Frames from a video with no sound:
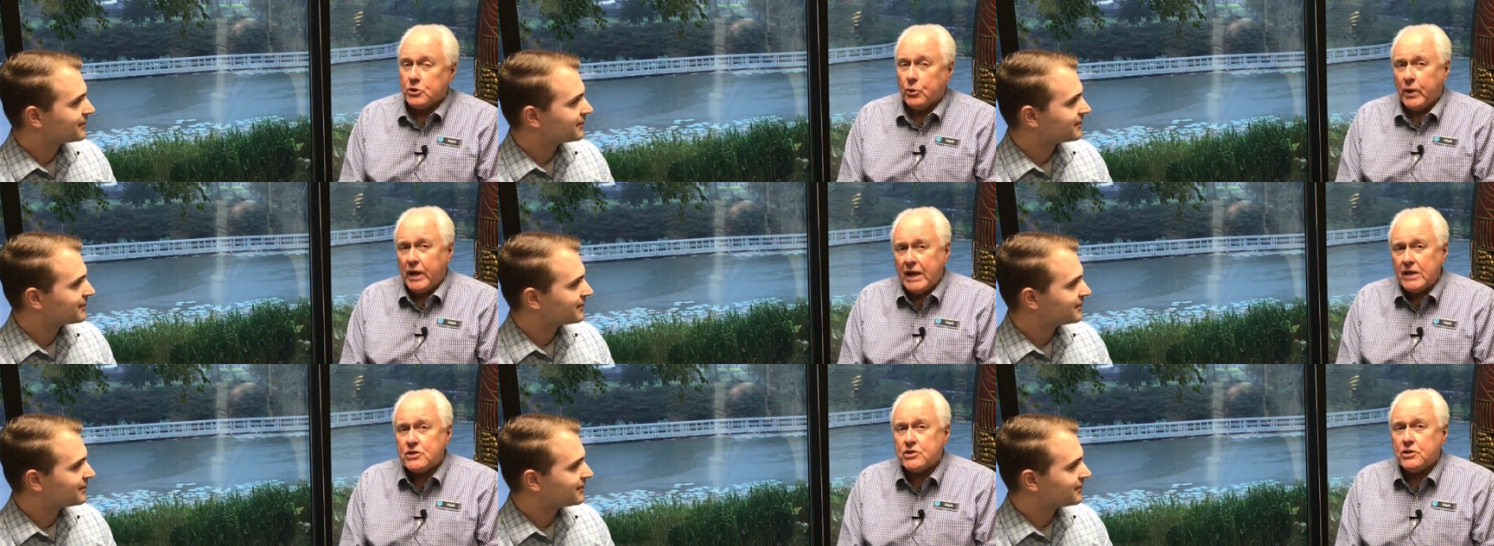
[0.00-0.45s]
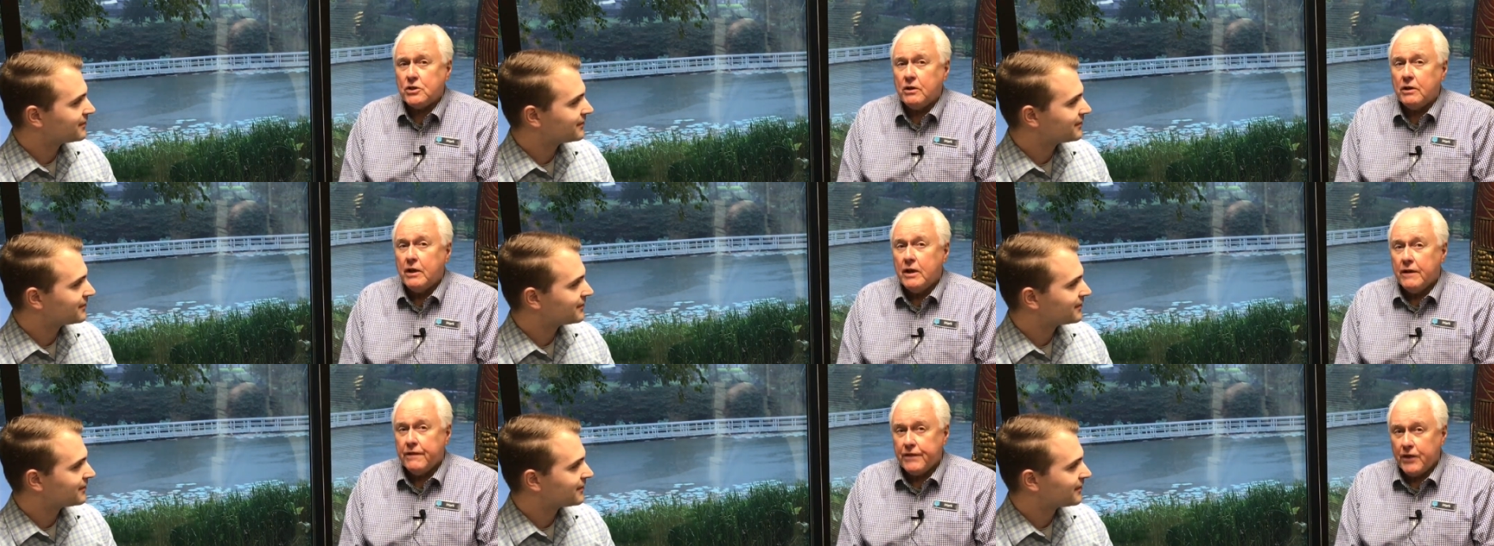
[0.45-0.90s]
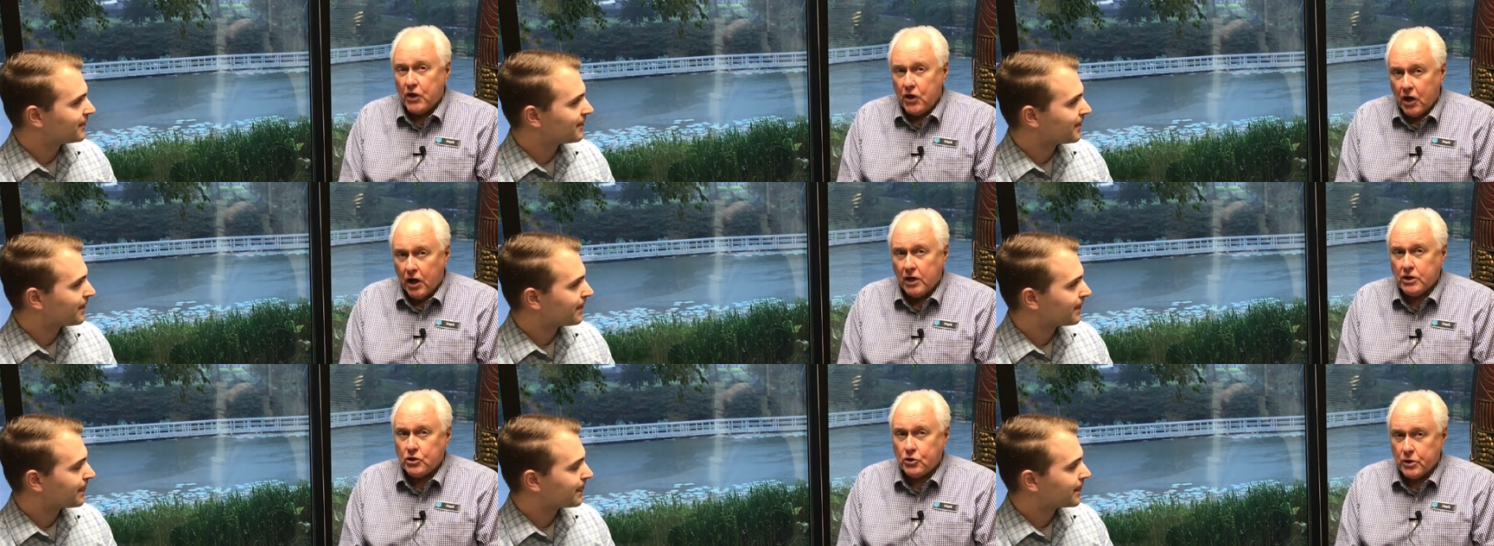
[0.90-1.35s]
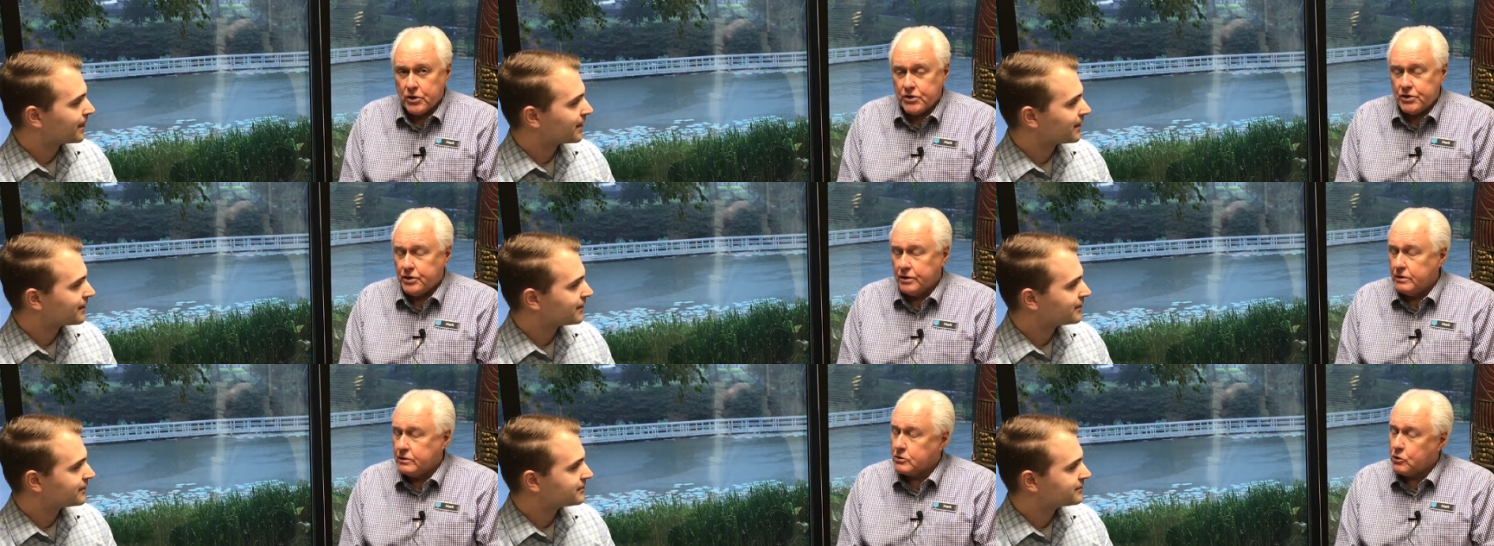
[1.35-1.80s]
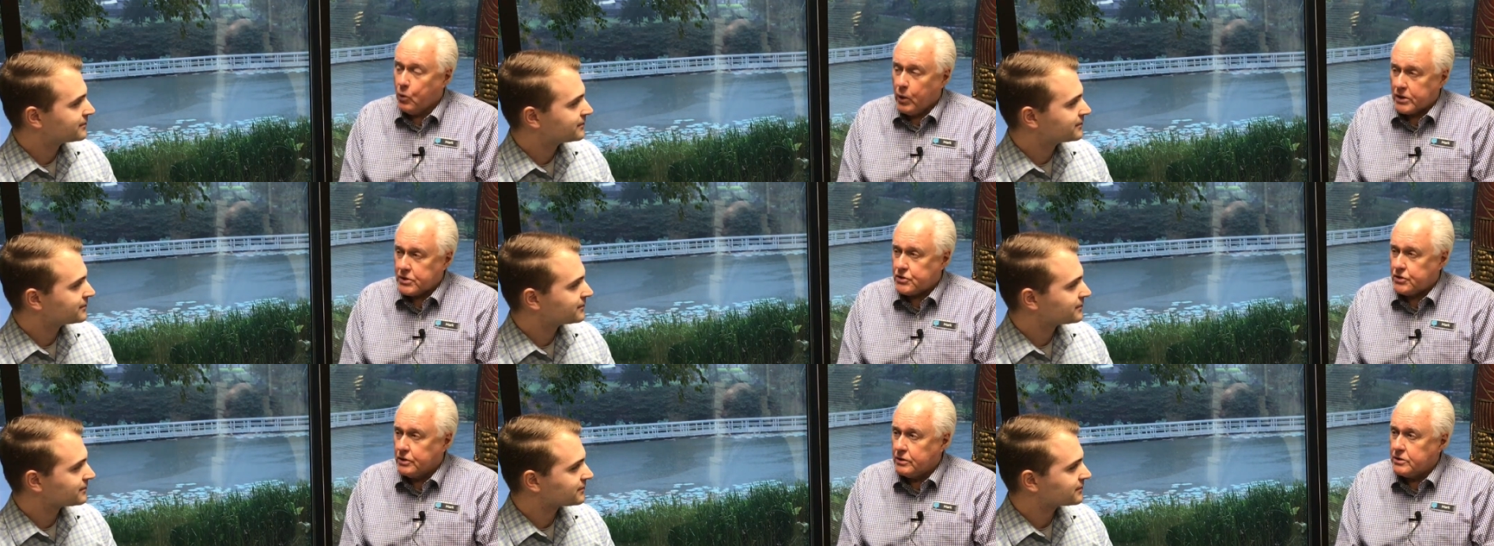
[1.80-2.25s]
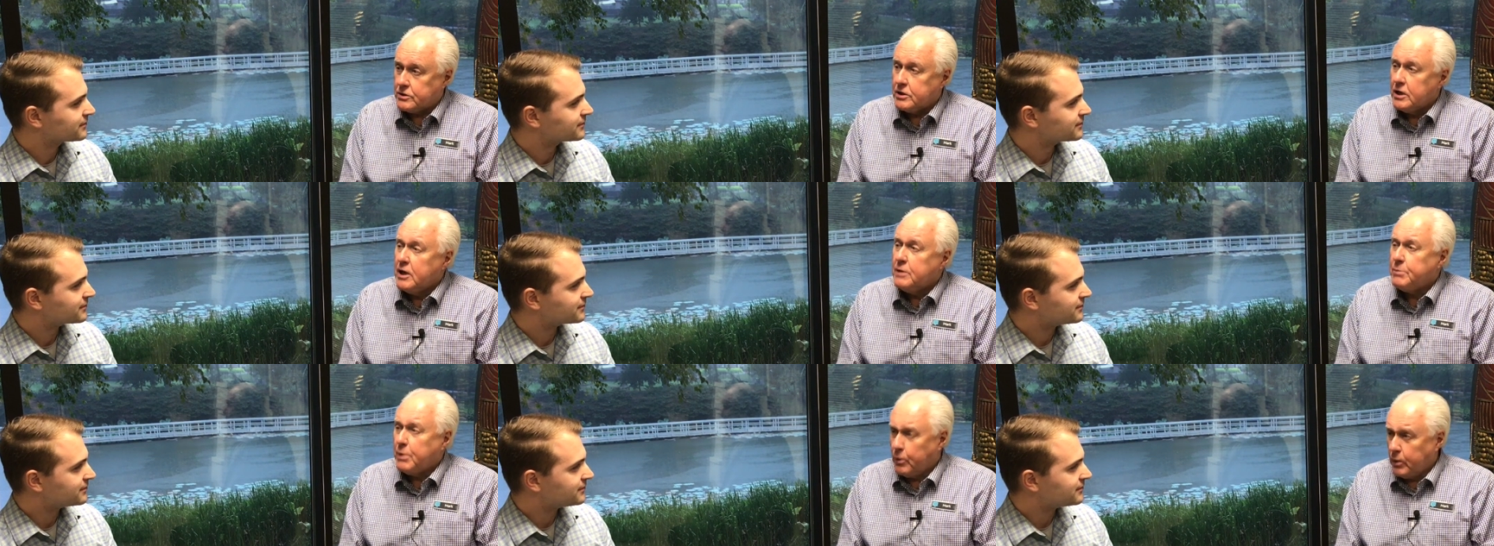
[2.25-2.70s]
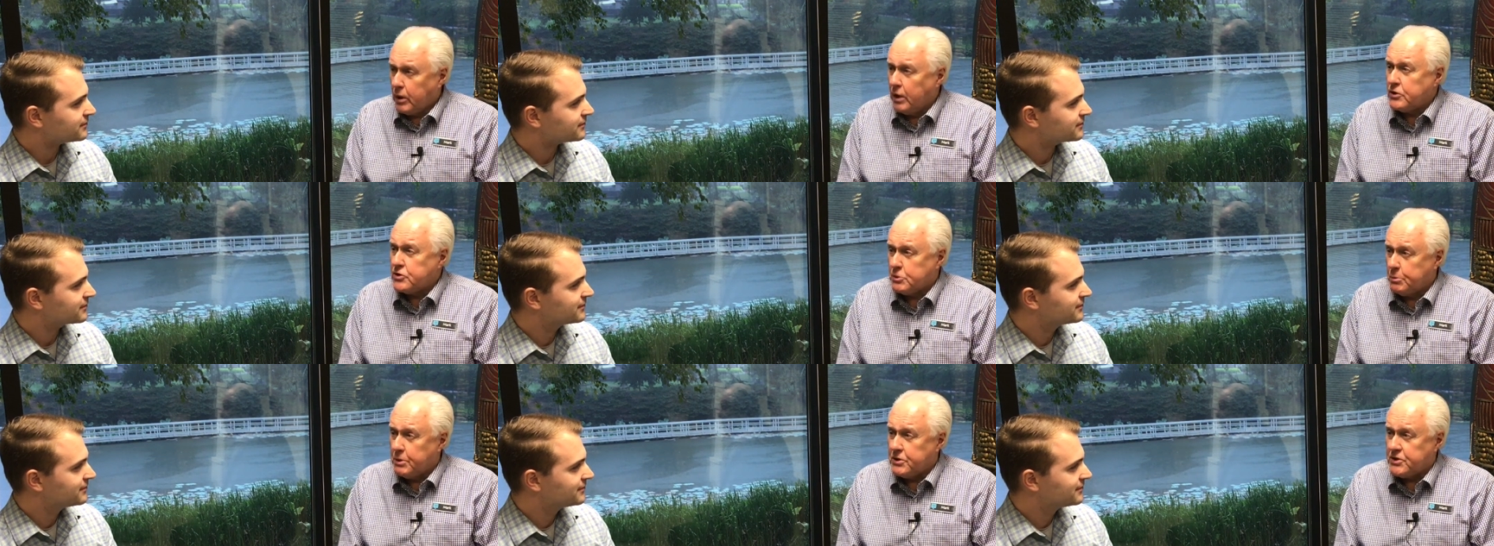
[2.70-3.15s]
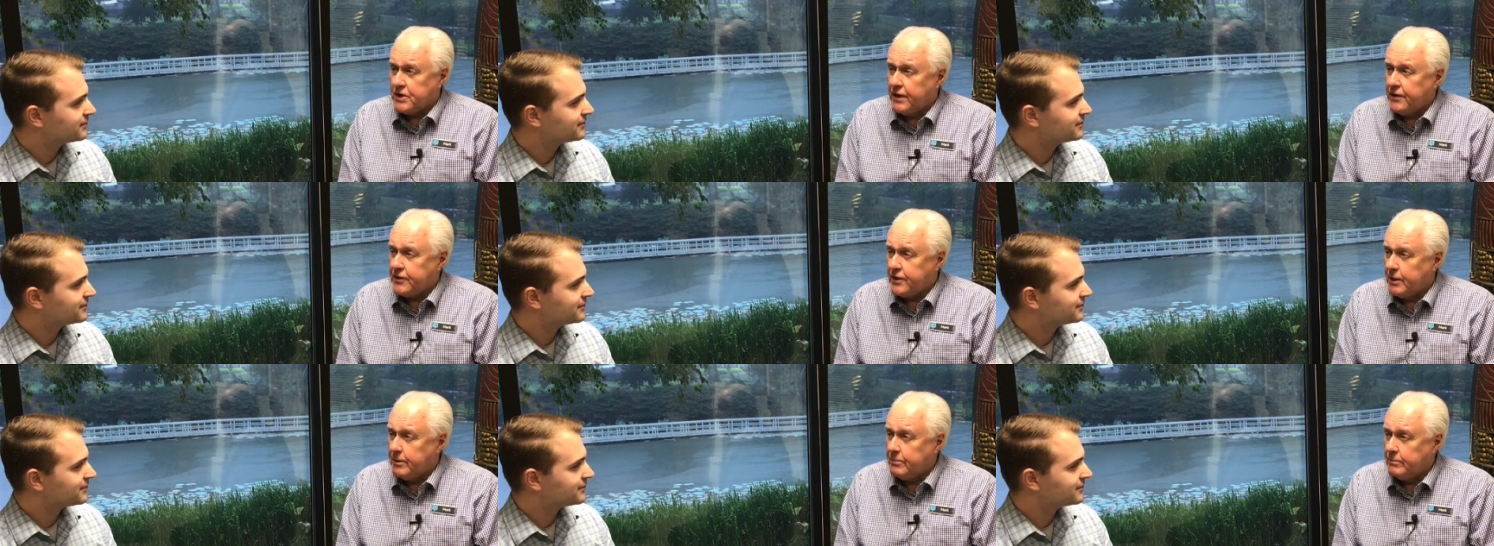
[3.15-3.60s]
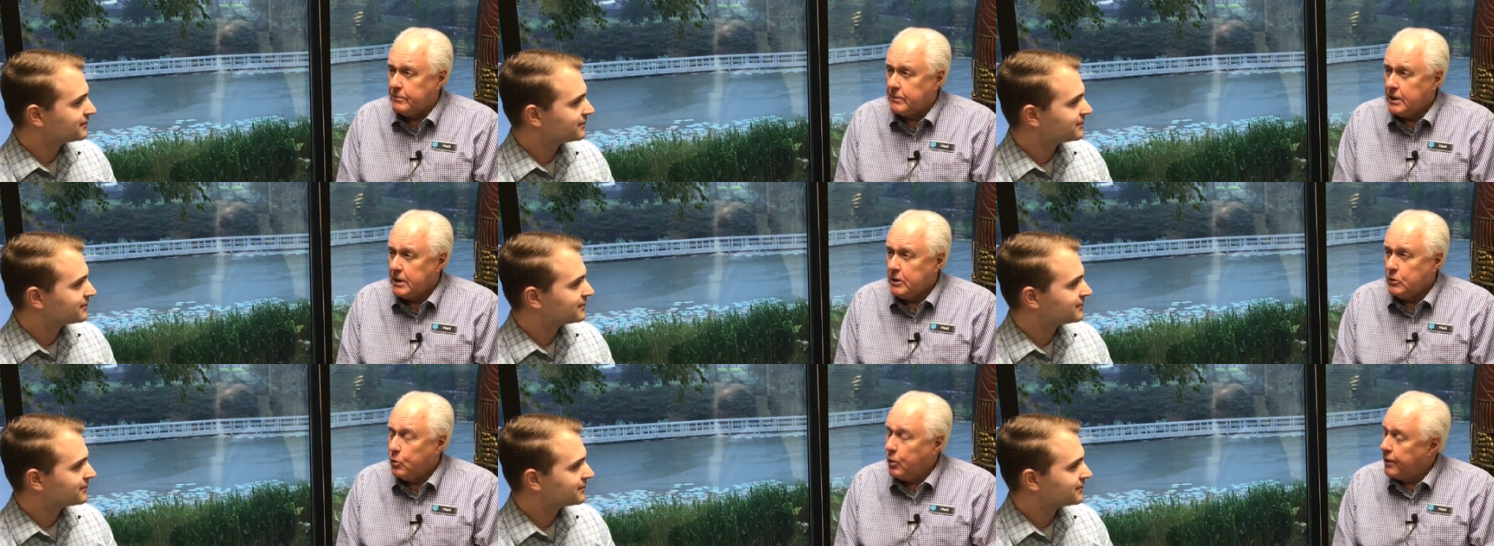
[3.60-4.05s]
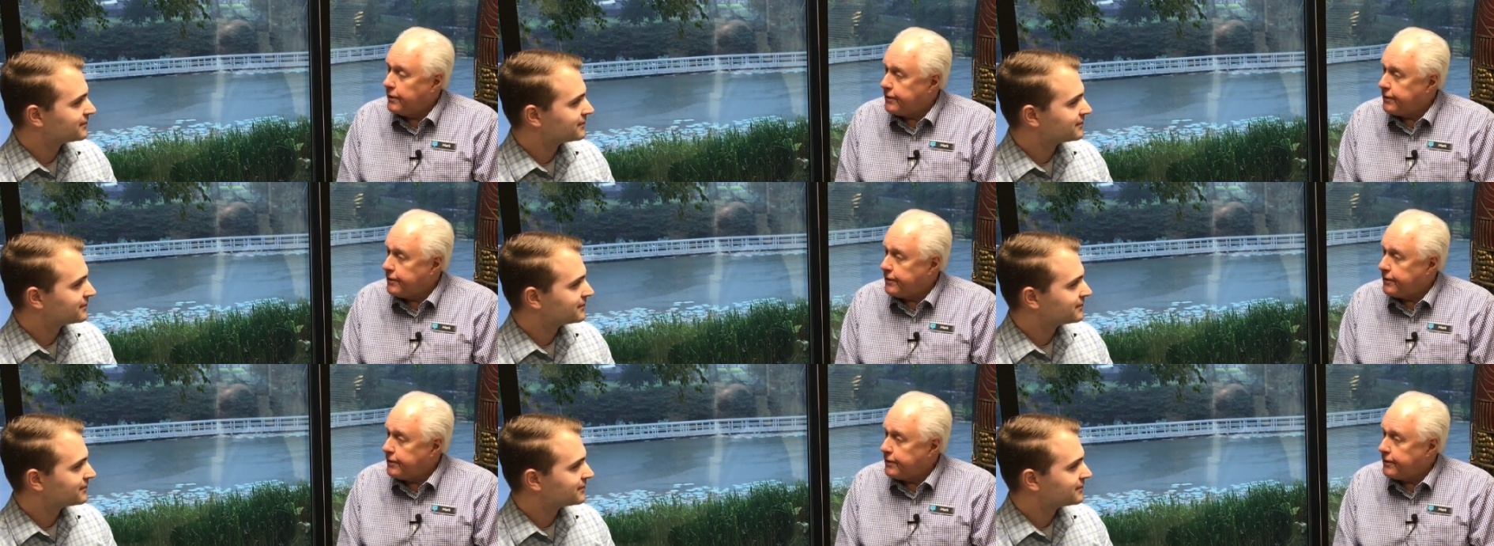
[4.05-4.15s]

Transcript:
Speaker 1: So we answer the non-Christians' questions, but we also present them